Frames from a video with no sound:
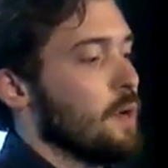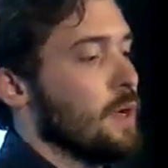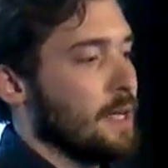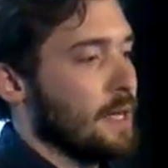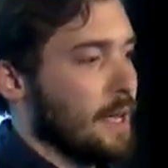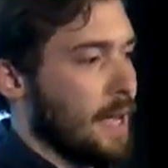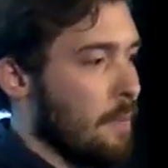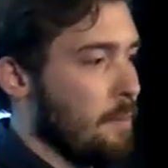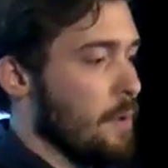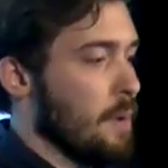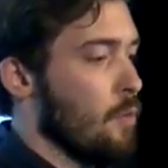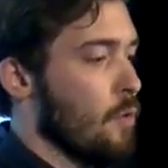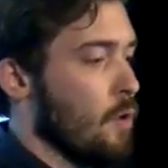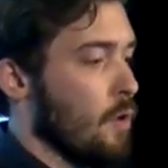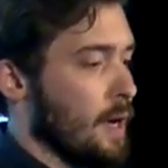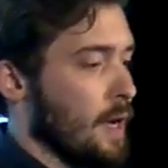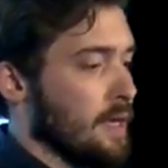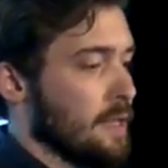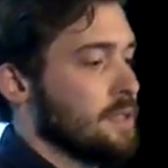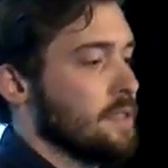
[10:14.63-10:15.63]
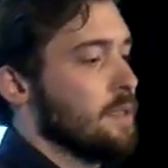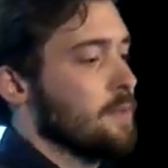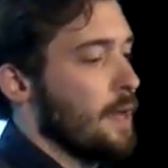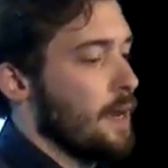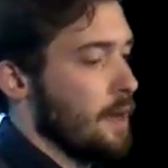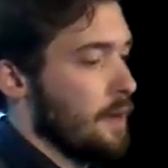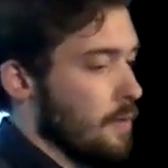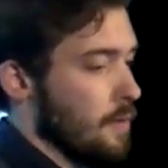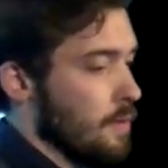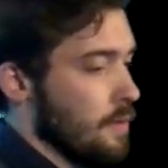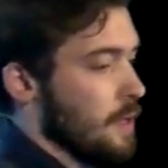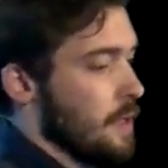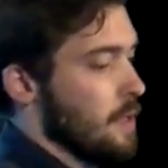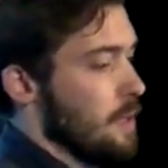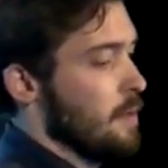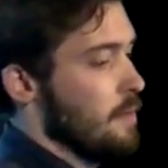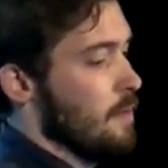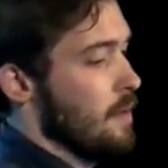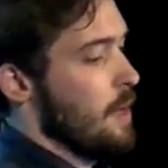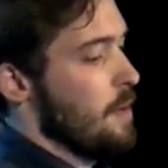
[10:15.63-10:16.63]
but can be more or less depending on
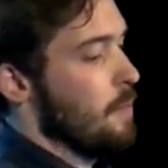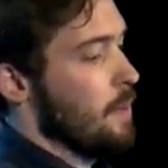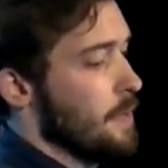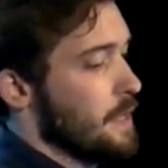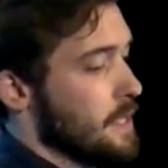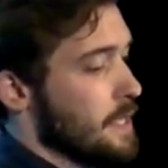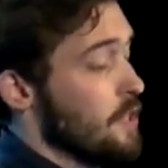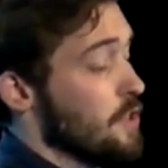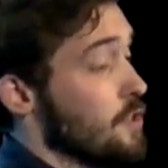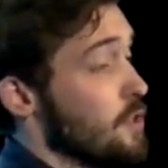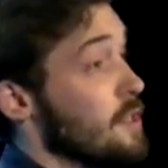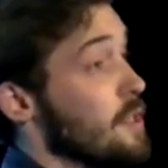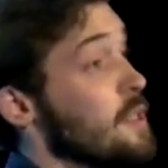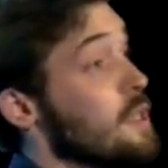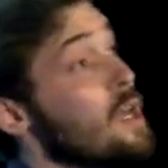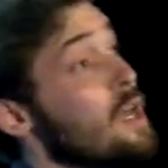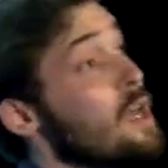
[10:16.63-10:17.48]
the implementation.